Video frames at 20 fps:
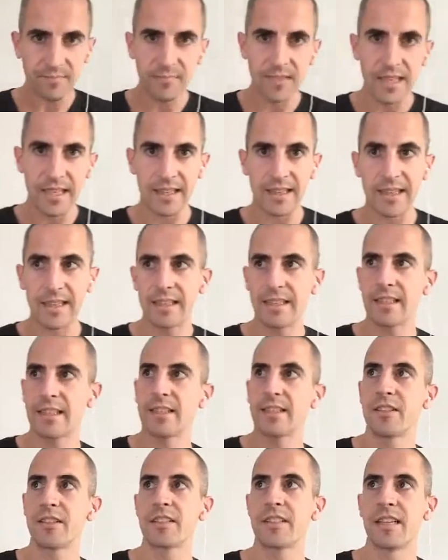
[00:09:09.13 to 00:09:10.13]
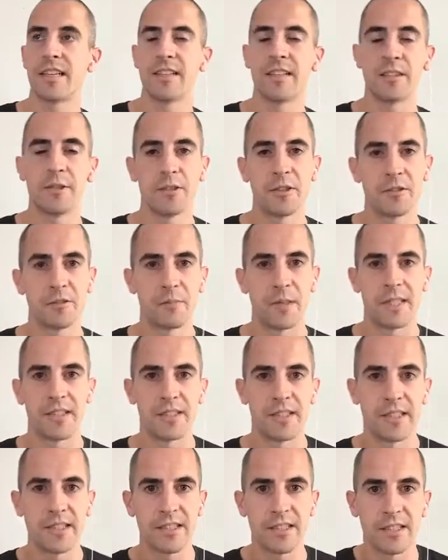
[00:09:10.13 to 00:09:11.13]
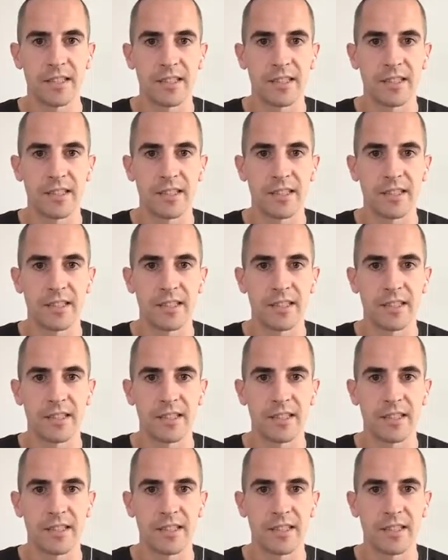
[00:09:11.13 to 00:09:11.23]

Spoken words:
And then you can just kind of use your imagination